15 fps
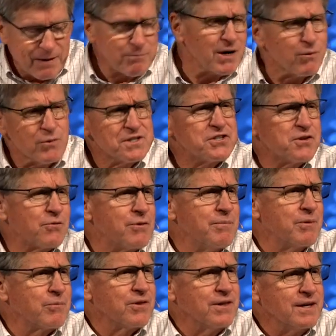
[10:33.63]
But I want you to
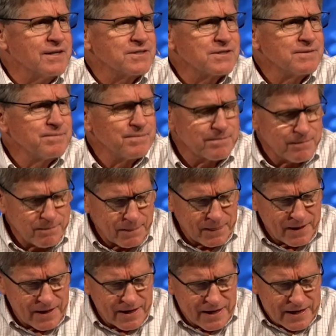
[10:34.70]
remember this
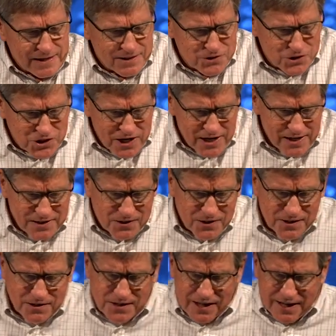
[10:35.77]

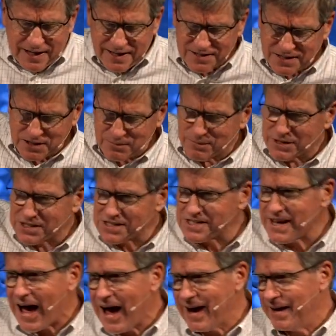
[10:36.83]
Jesus is the
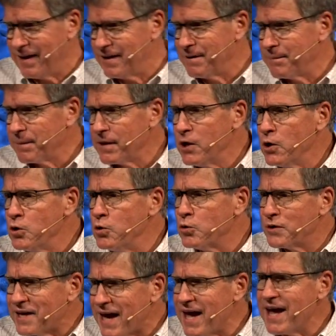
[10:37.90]
Messiah who
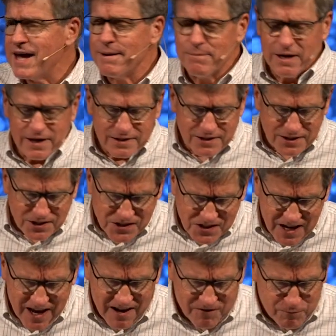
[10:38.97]
came to
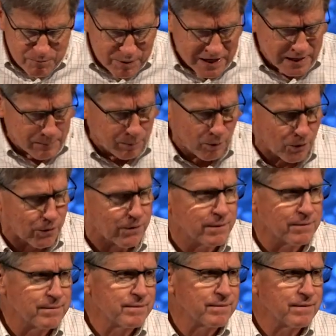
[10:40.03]
save
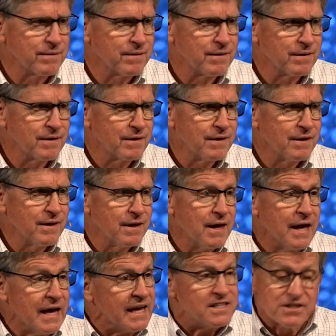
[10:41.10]
people.
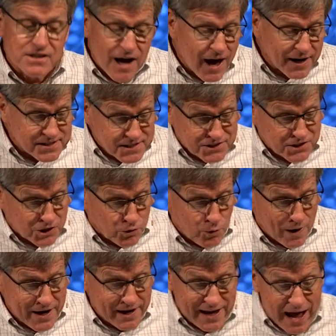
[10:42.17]
He's not just a
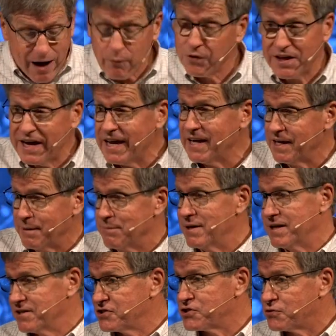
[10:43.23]
great guy with a healing
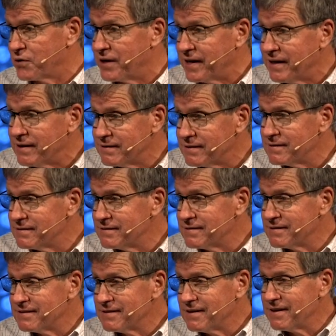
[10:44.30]
ministry.
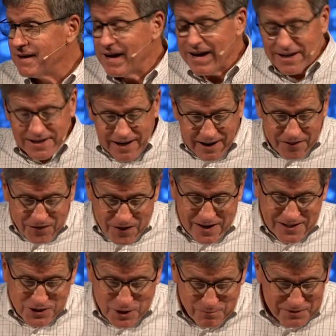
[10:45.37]
And yet, I
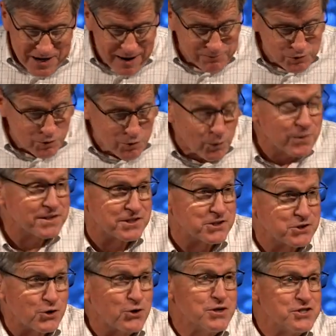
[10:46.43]
think sometimes we want to
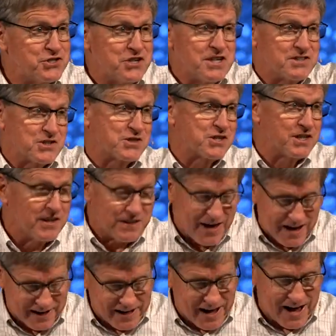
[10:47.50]
turn Jesus into
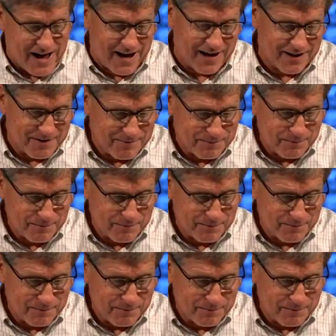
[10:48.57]
that guy.